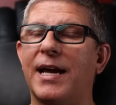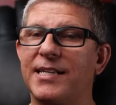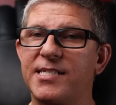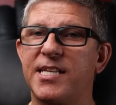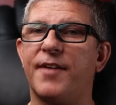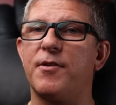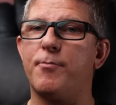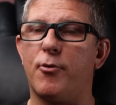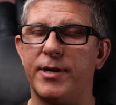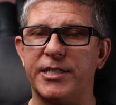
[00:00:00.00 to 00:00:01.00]
a
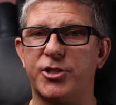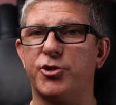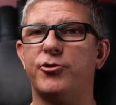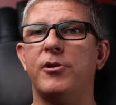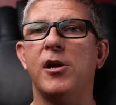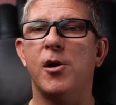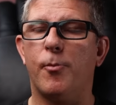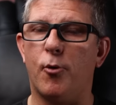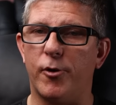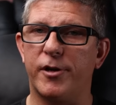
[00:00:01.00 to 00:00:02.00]

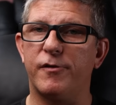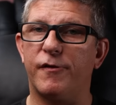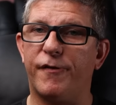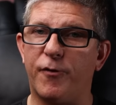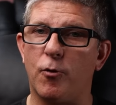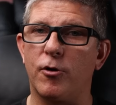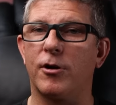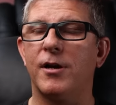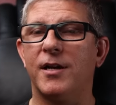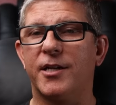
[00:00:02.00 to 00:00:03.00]
7.2.4